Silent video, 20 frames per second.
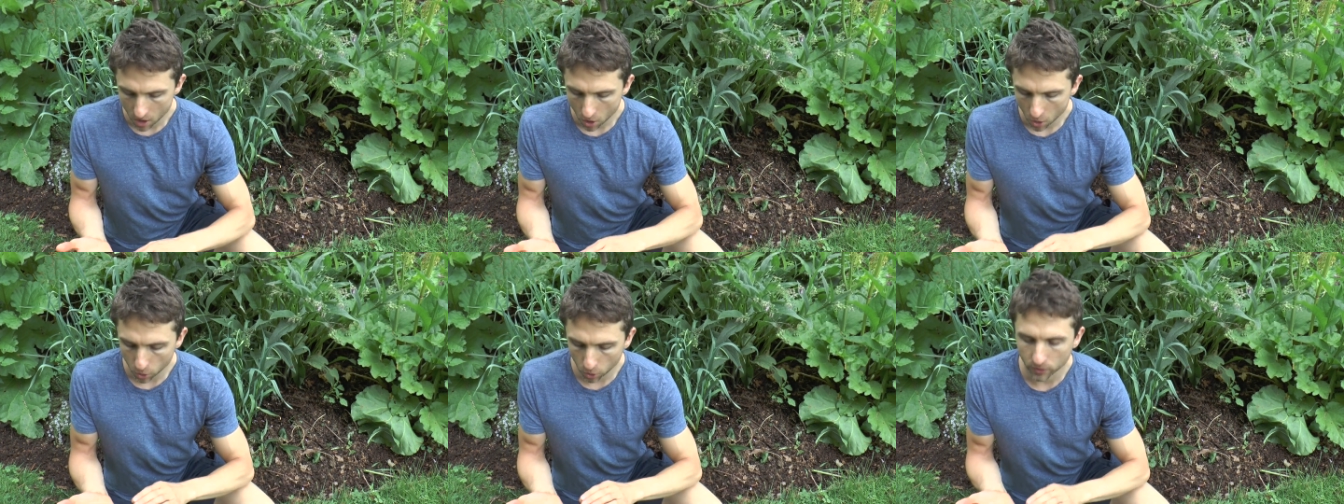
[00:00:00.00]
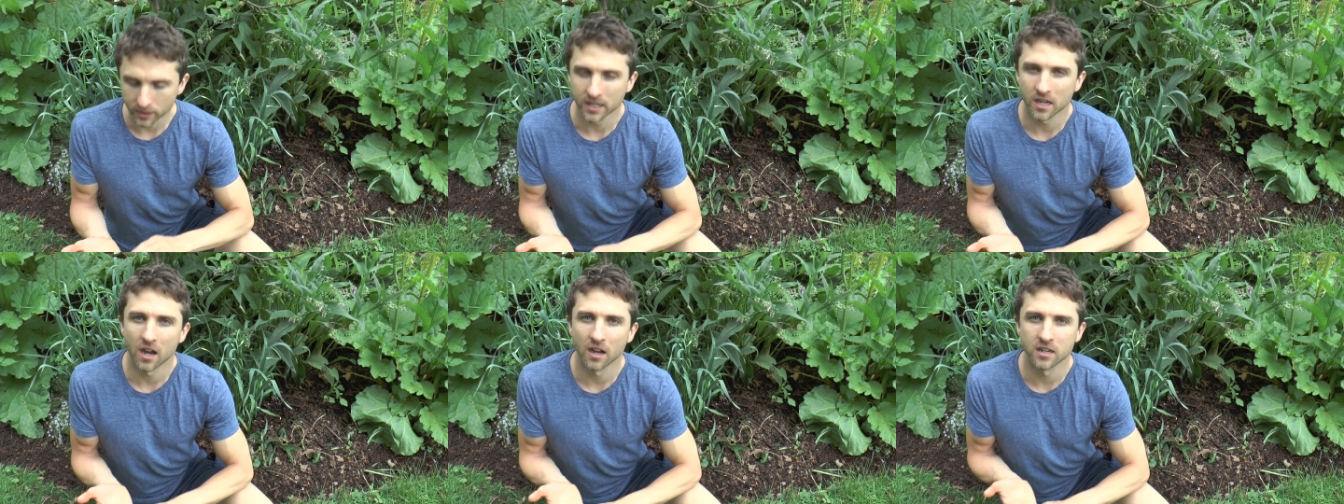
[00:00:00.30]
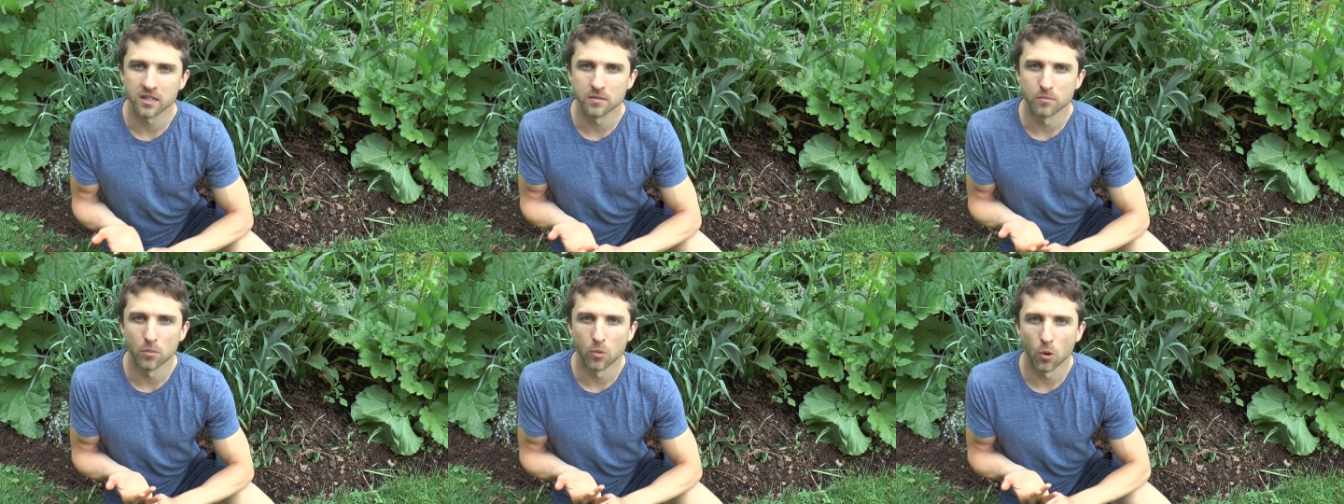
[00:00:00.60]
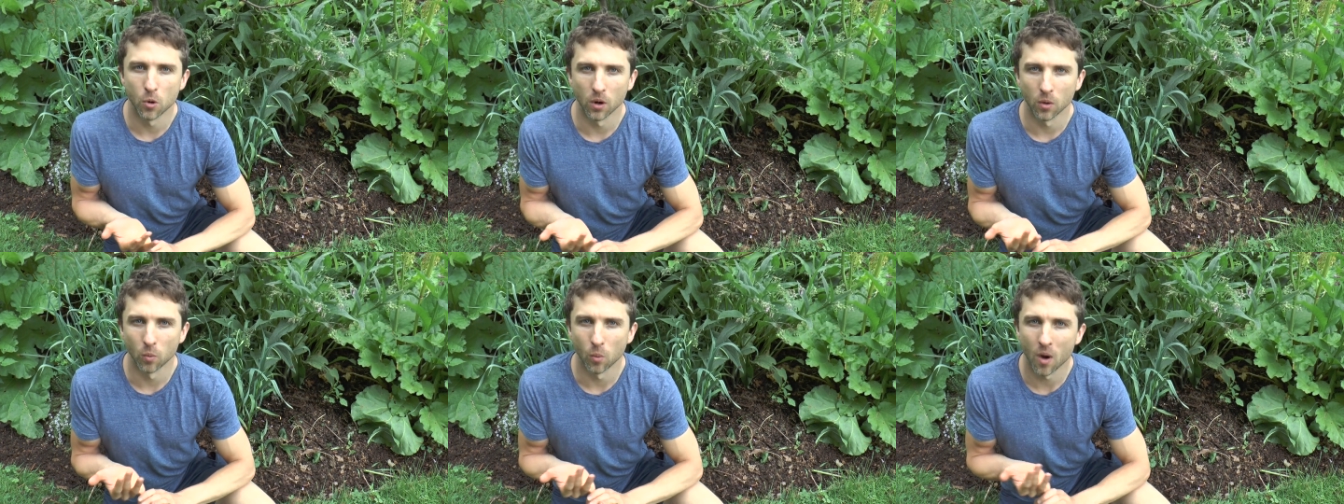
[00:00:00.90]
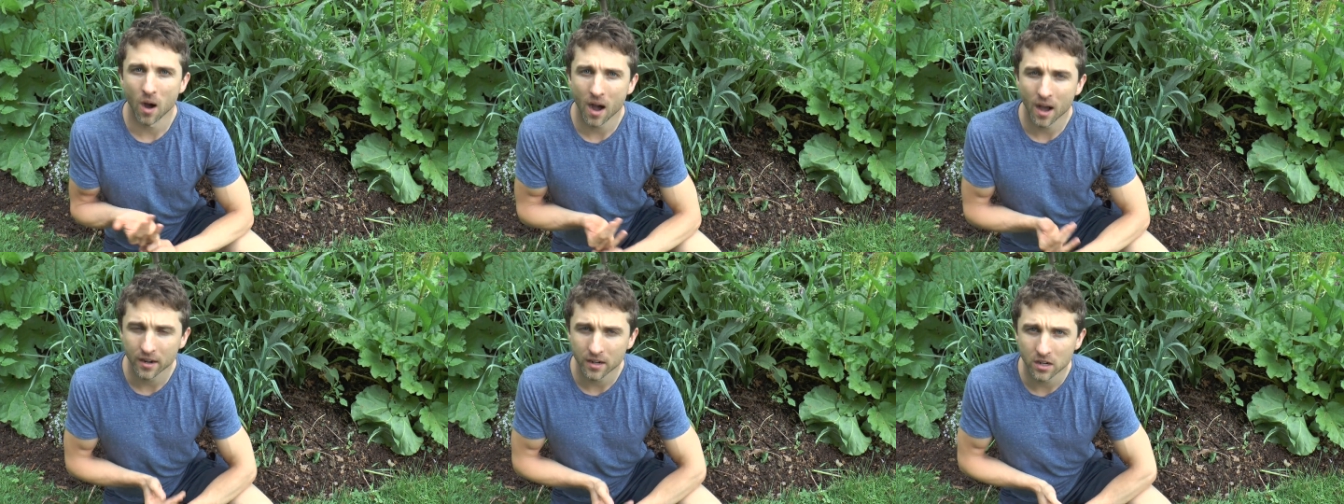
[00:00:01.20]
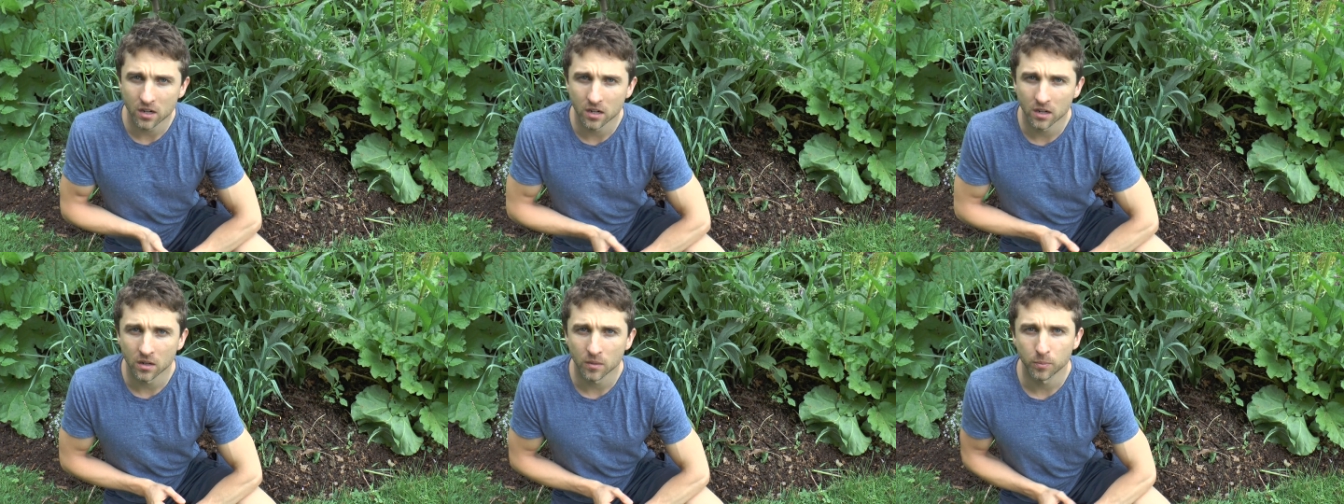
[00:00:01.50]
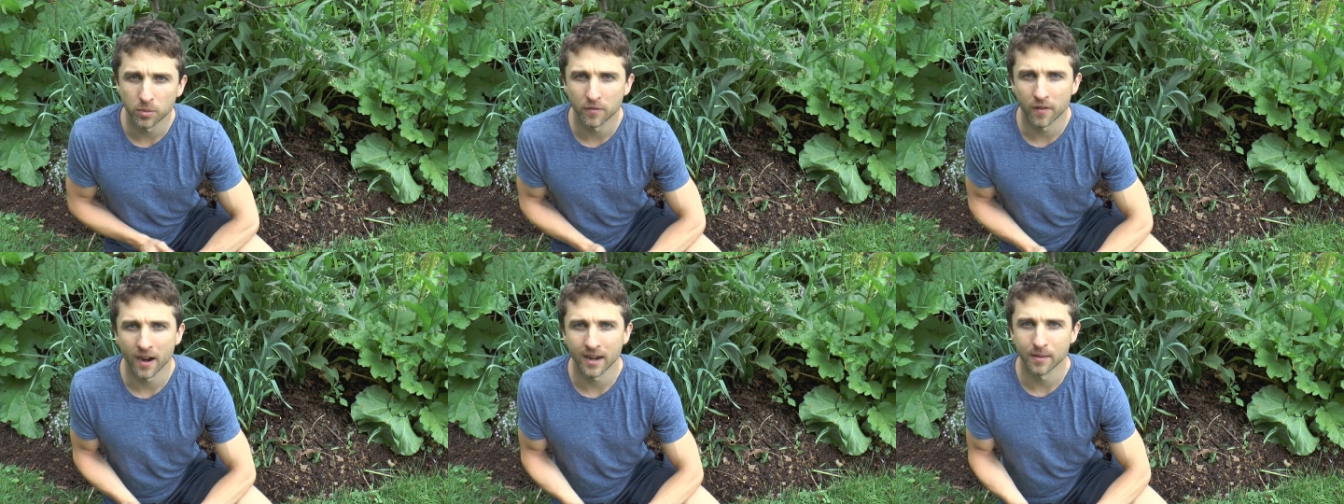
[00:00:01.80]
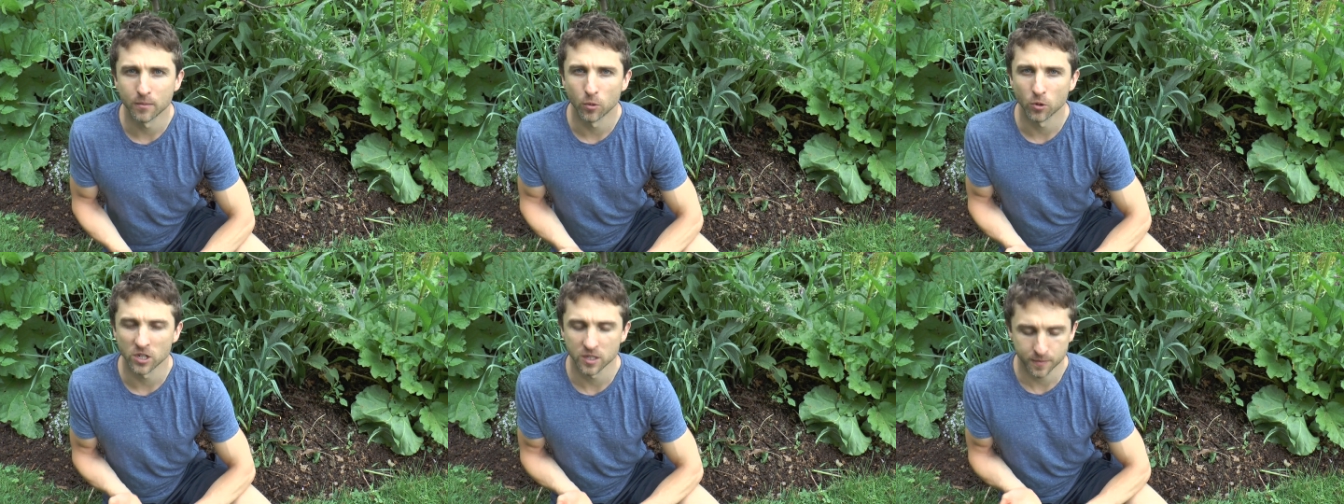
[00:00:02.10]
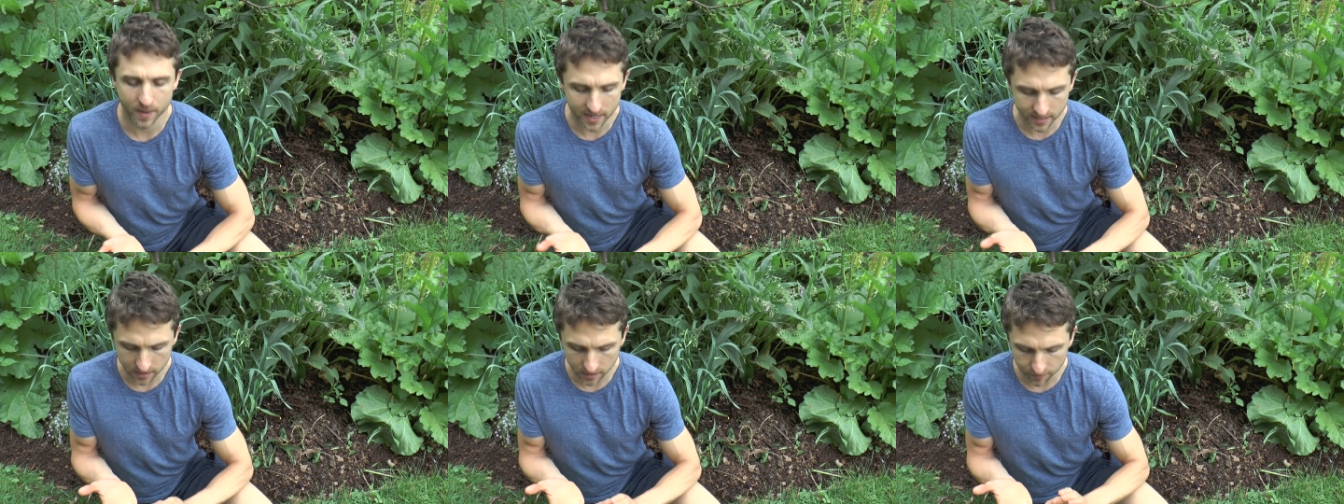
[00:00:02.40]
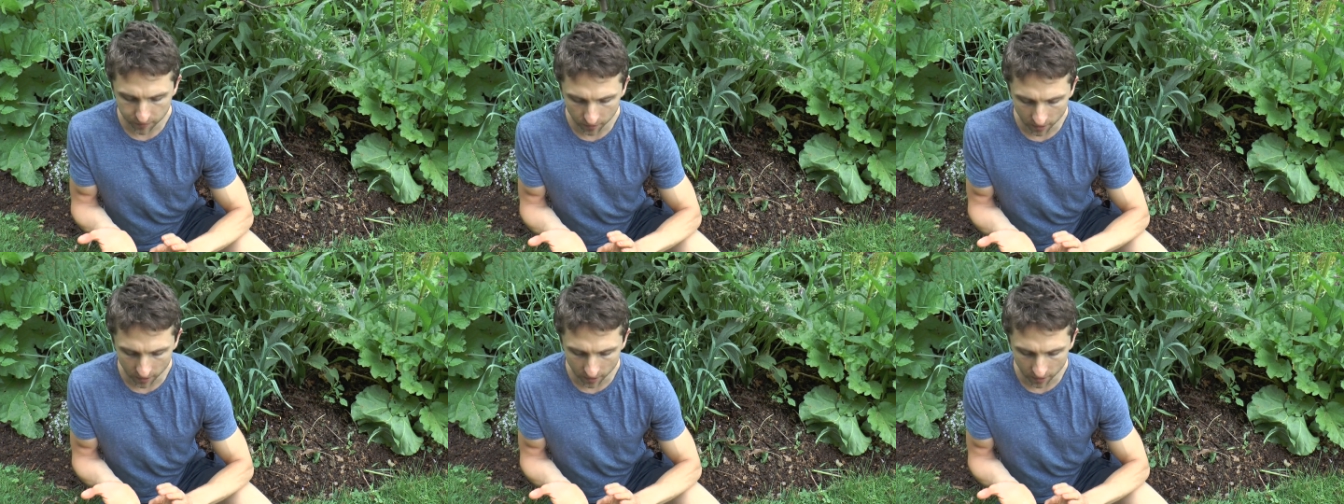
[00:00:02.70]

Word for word: holding on to more water, providing more spaces